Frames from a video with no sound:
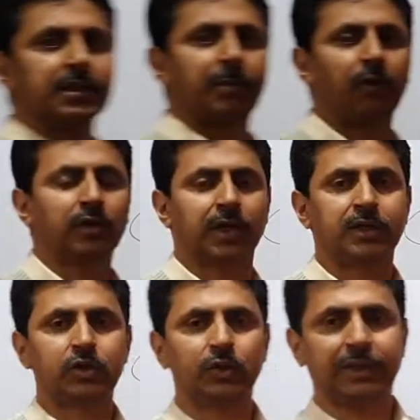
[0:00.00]
about
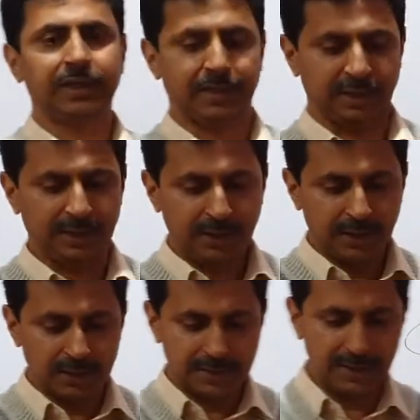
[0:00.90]
control theory.
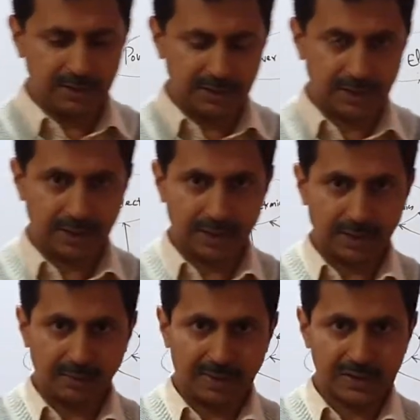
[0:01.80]
See,
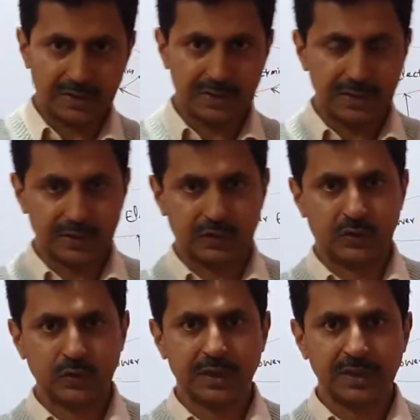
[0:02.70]
my dear
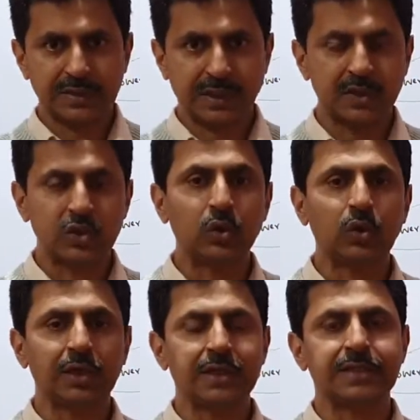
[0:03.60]
students,
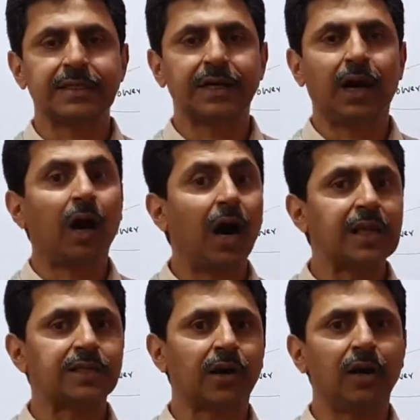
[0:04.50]
control is the
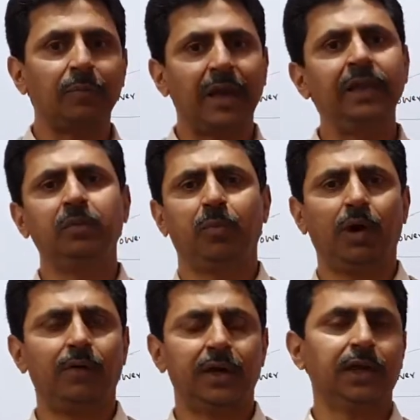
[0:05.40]
heart of any
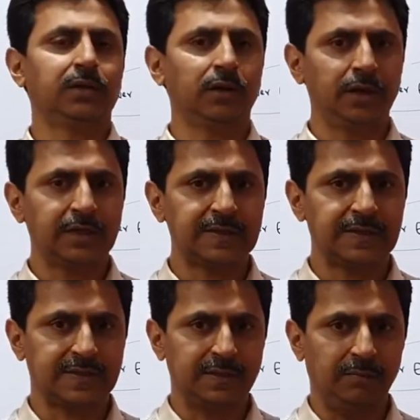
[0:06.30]
power electronic
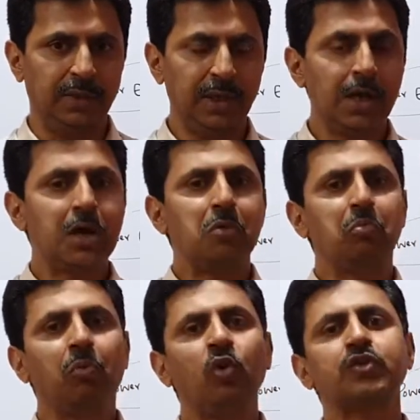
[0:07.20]
system.
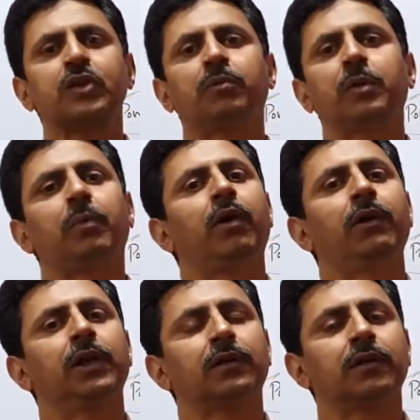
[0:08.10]
Most of the power
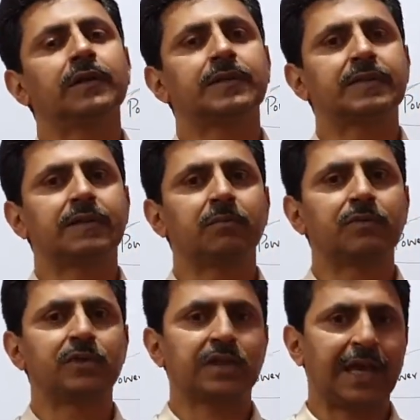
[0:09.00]
electronic systems
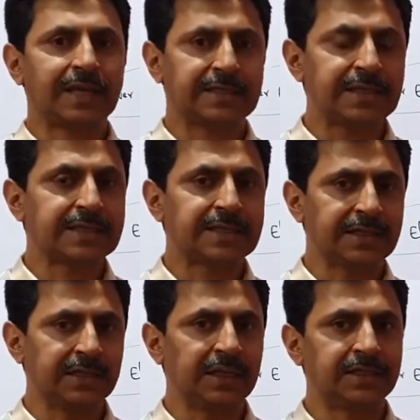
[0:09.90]
which exist
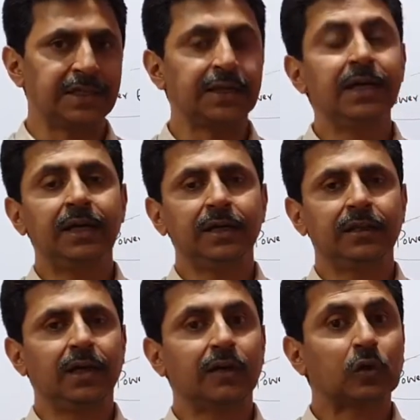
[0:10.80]
in nature,
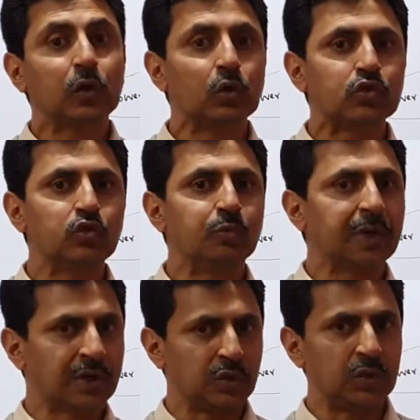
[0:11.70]
they are closed loop
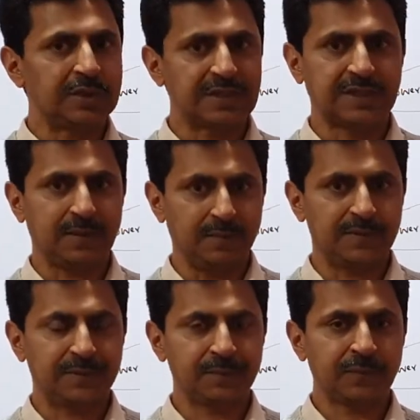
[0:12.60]
control systems.